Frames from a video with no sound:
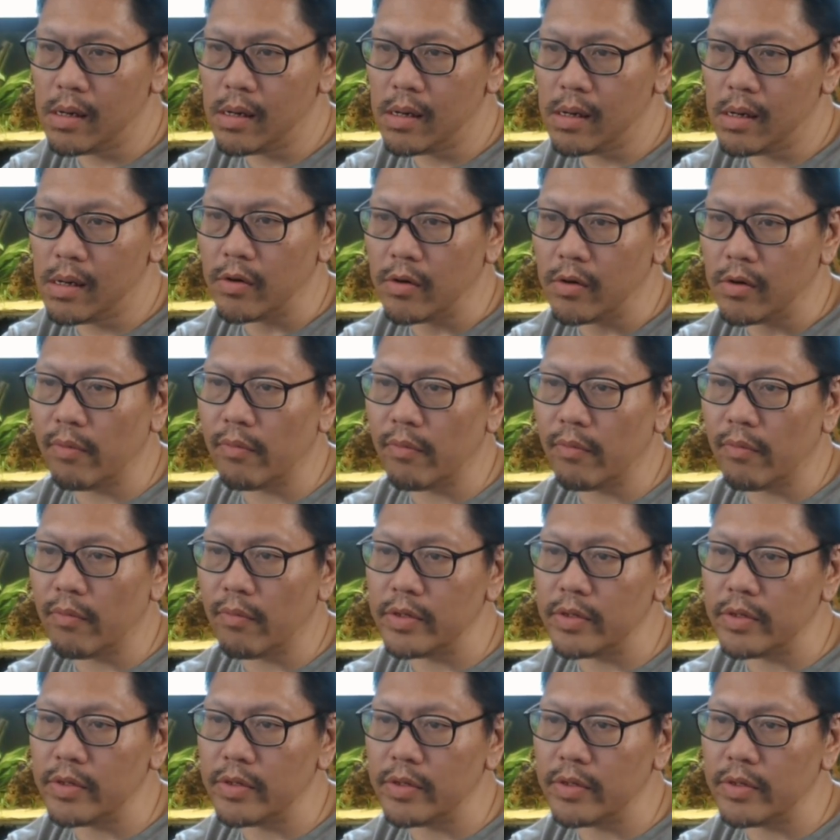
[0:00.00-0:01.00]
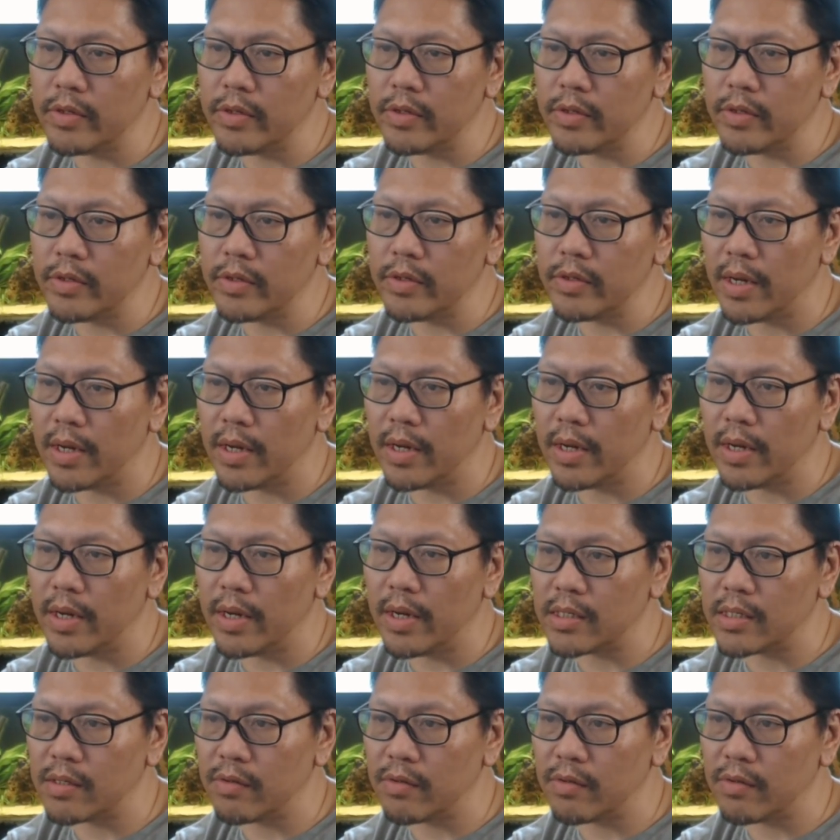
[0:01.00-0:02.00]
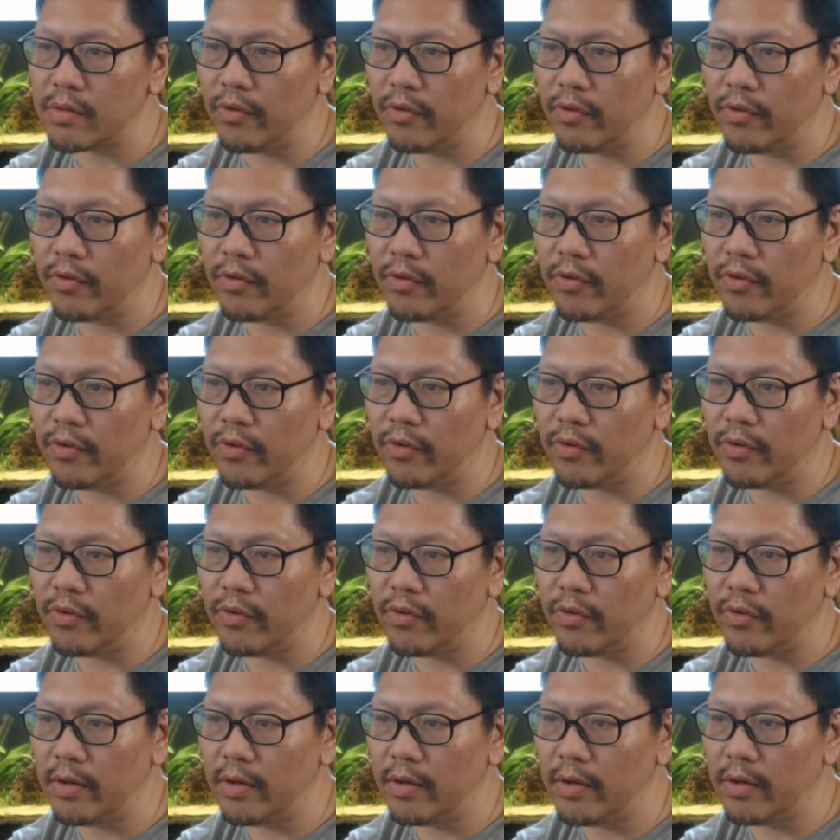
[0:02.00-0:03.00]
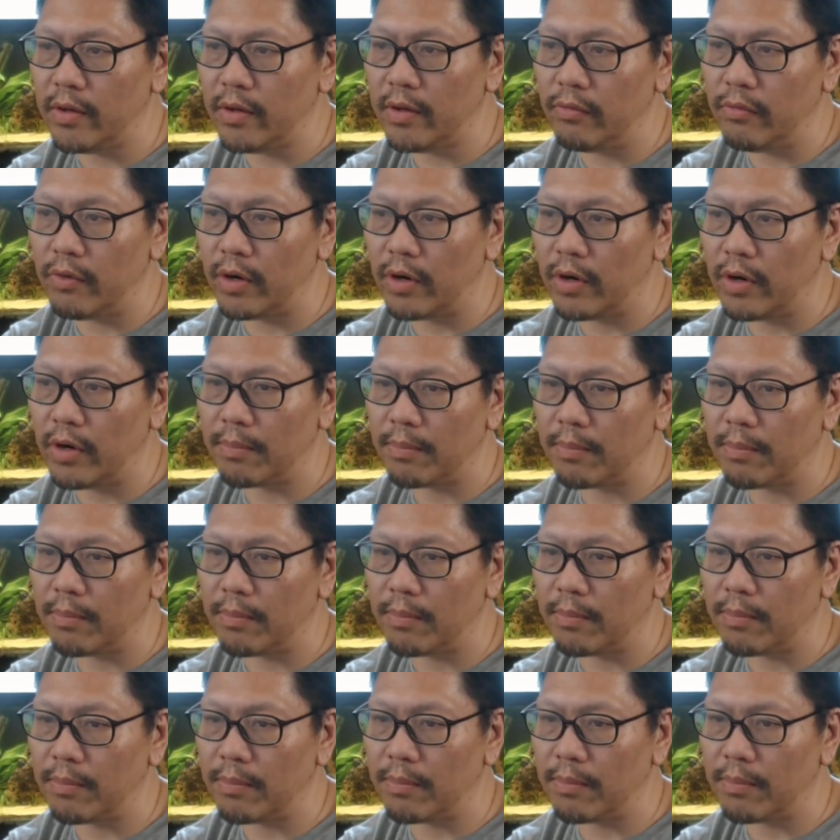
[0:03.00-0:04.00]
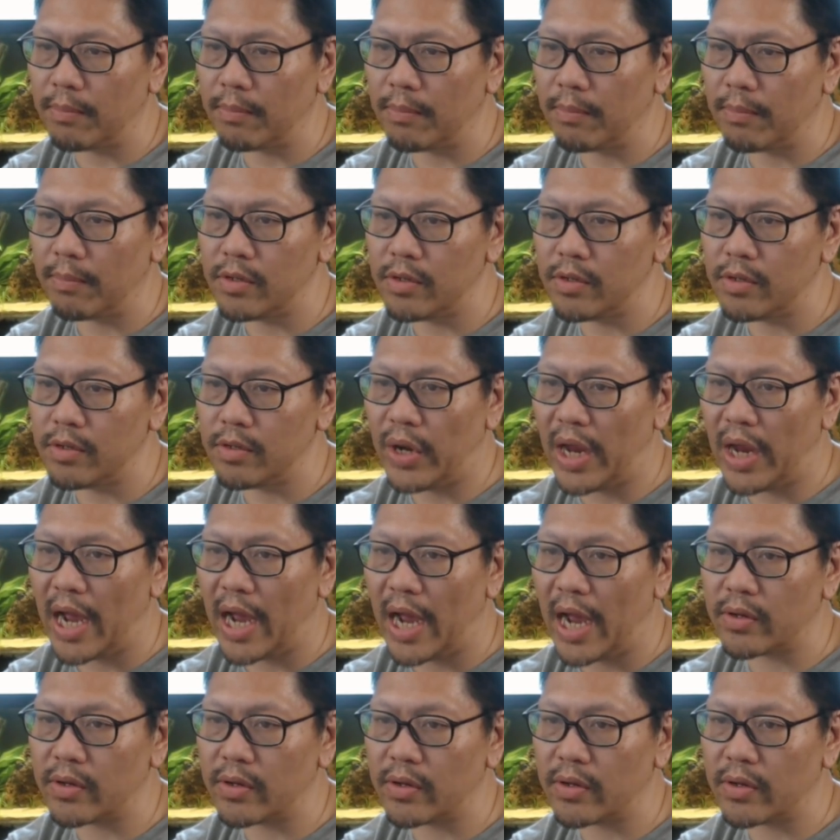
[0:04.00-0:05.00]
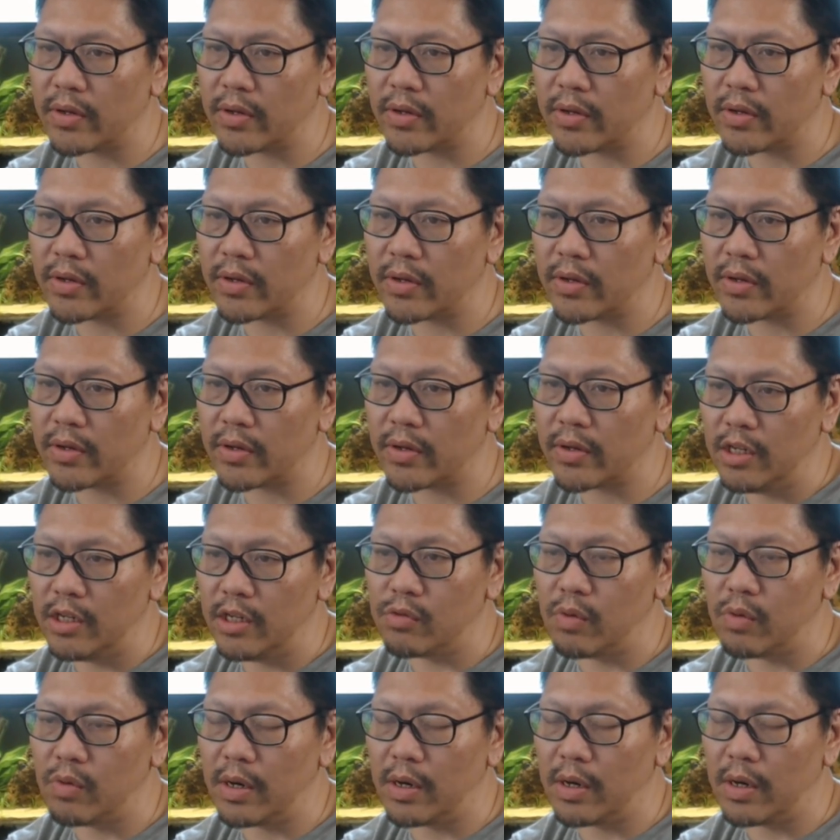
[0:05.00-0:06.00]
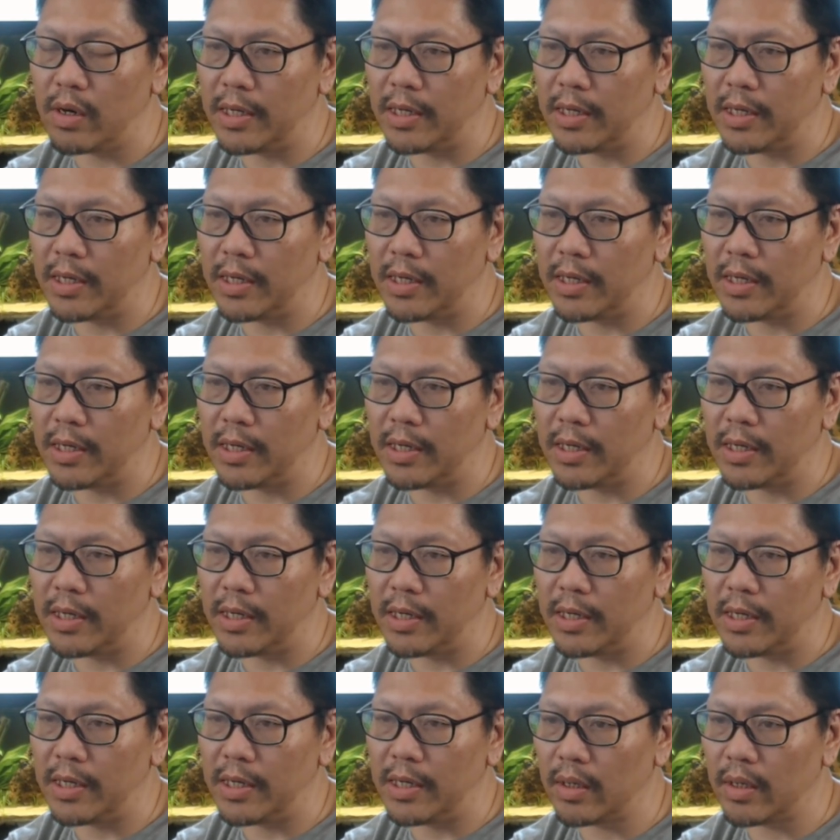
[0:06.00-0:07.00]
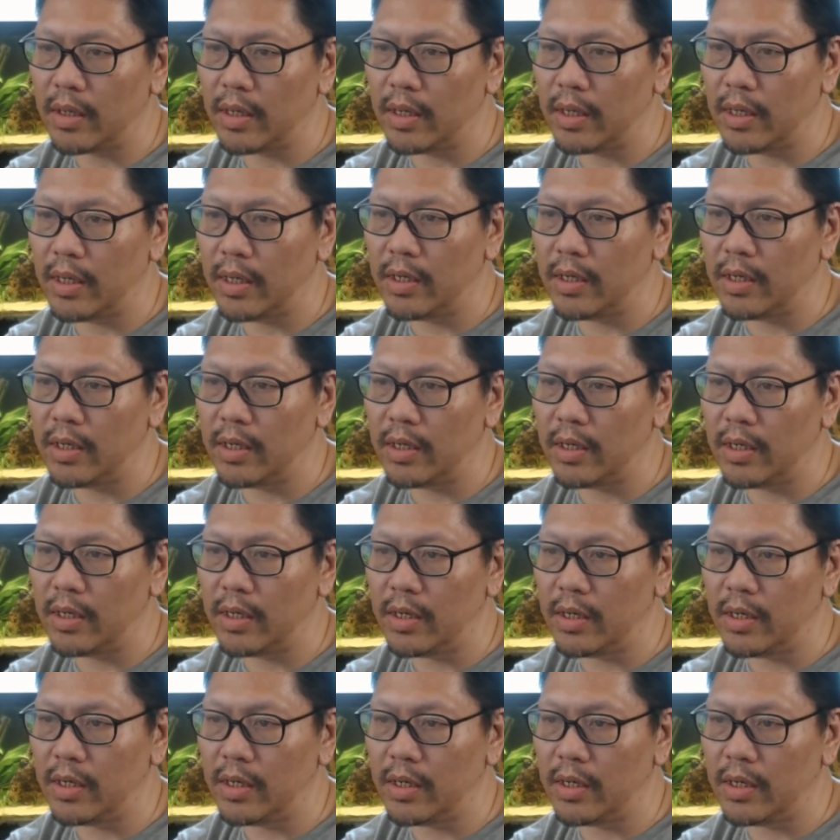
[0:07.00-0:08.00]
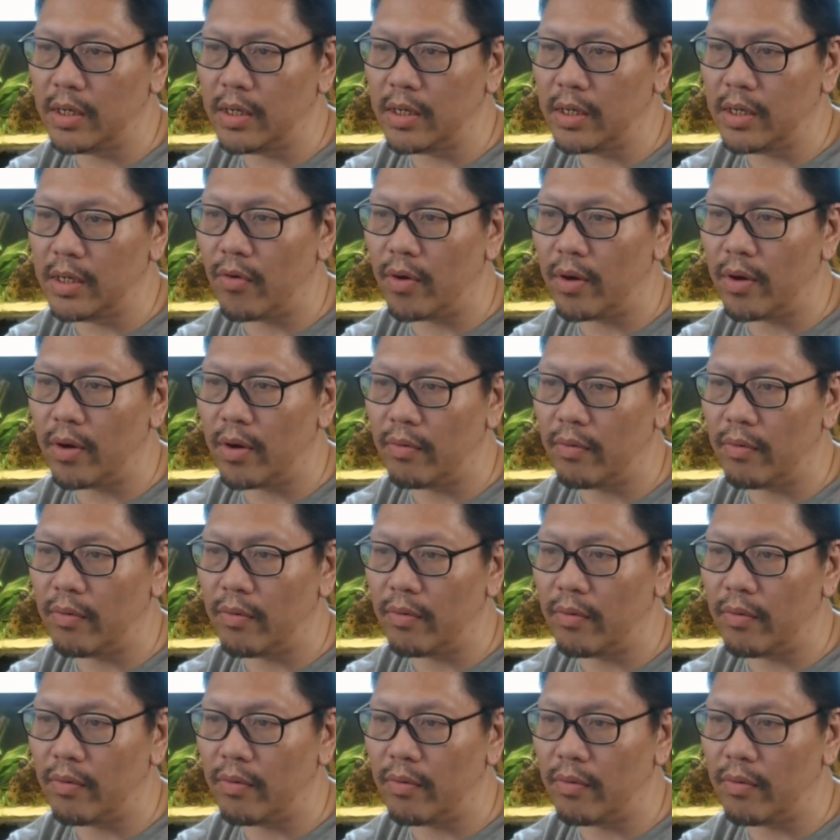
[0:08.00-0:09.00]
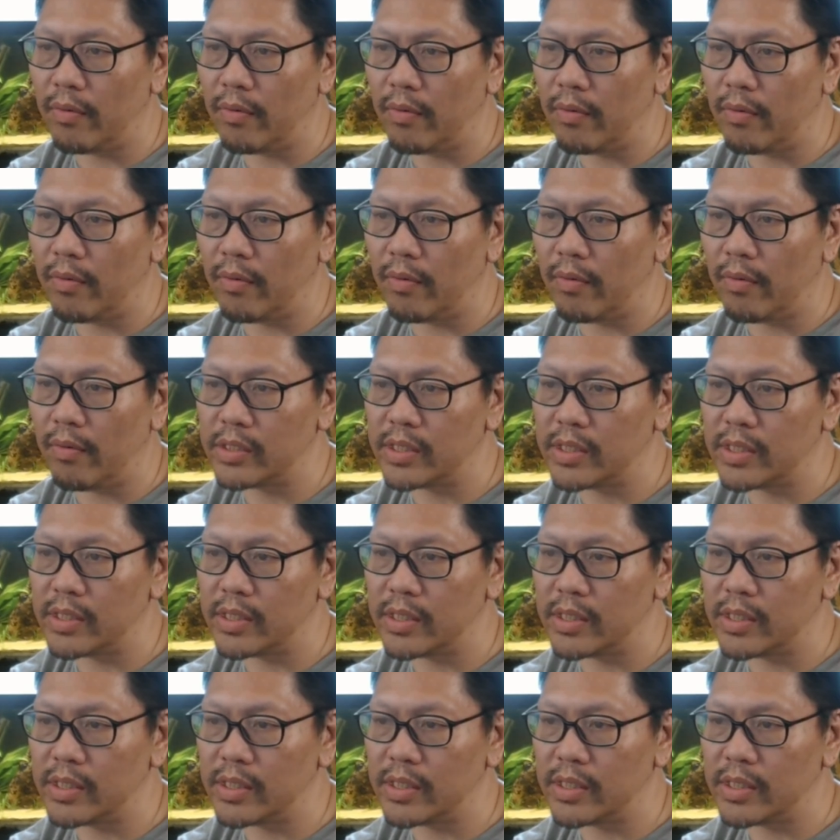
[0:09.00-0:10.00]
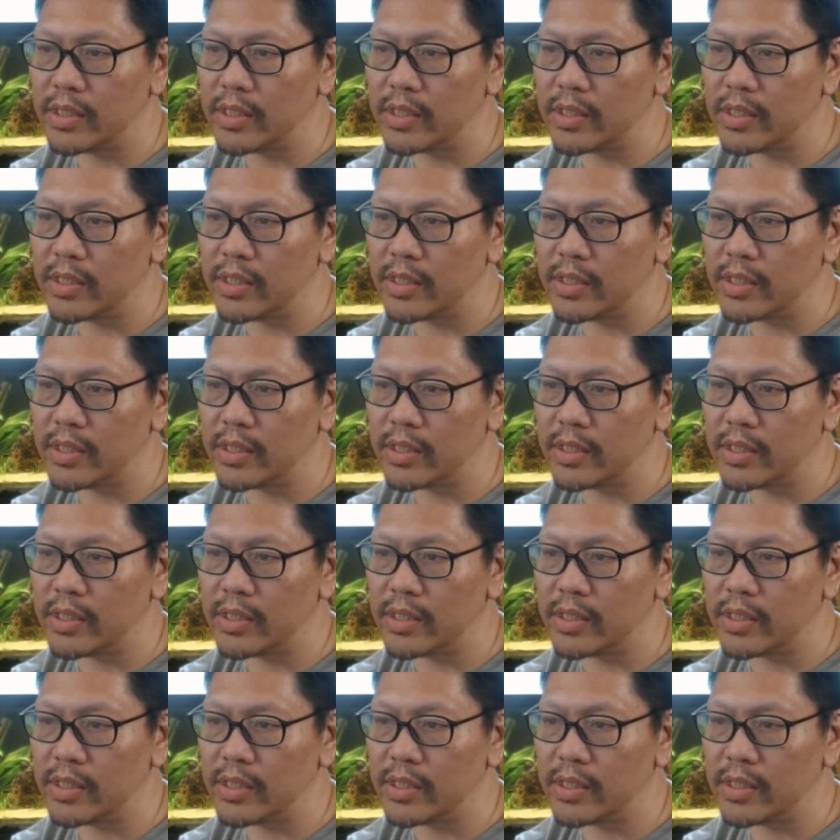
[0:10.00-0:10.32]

To anyone using CO2 and a canister filter, I would highly recommend using a CO2 reactor. I used one on my 20. It took about one third of the CO2 versus a diffuser.